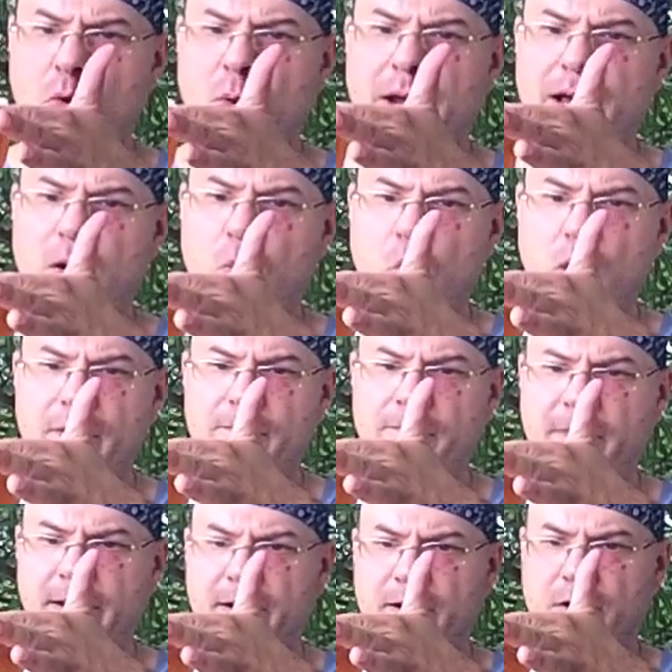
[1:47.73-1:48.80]
We got a one
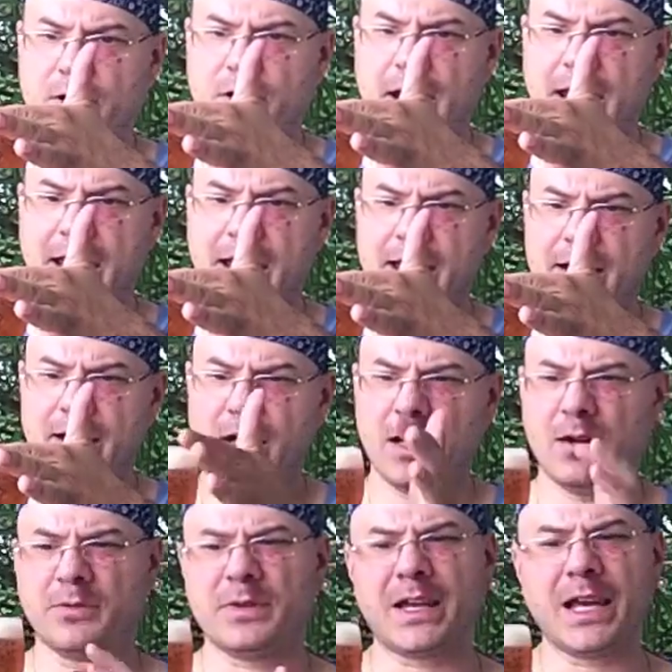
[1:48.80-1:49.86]
finger head
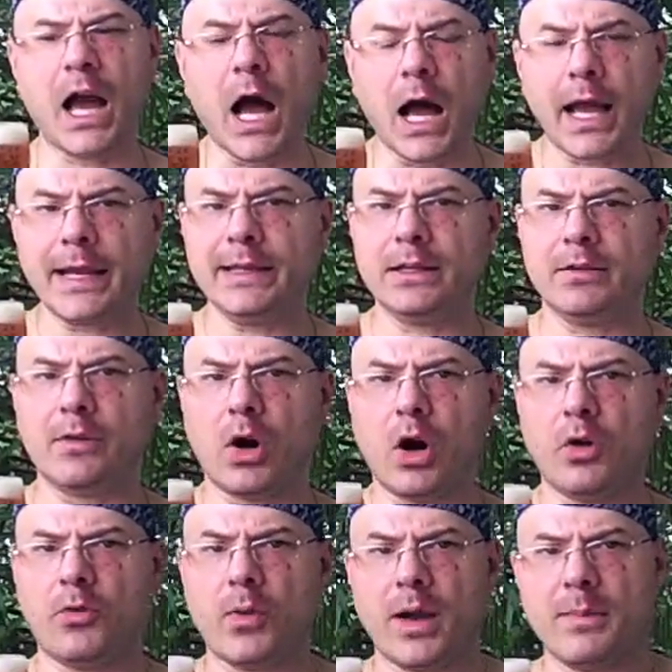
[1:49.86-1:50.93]
of kind of
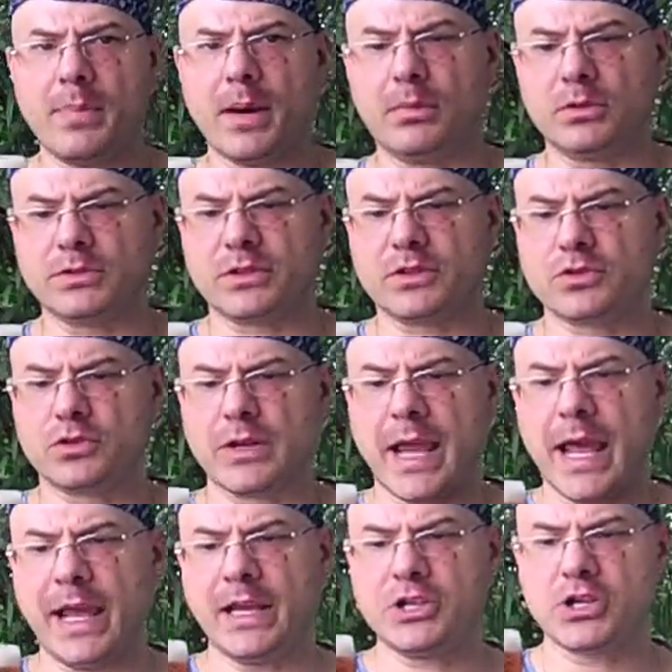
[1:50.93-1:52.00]
off-white bubbles. They're sort
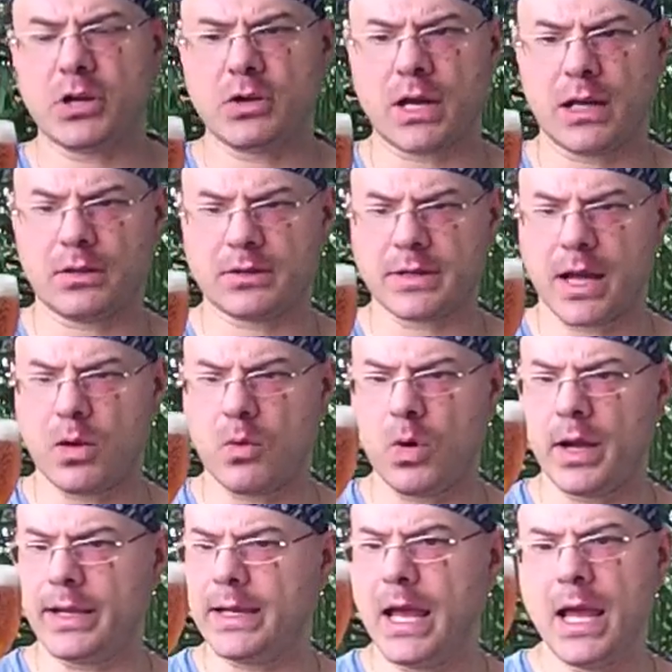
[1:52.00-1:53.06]
of eggshell colored, not
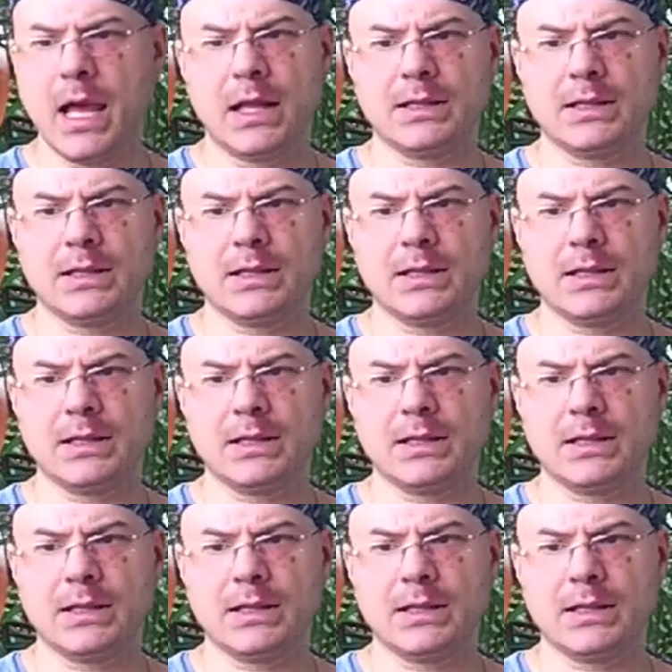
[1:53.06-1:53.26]
white.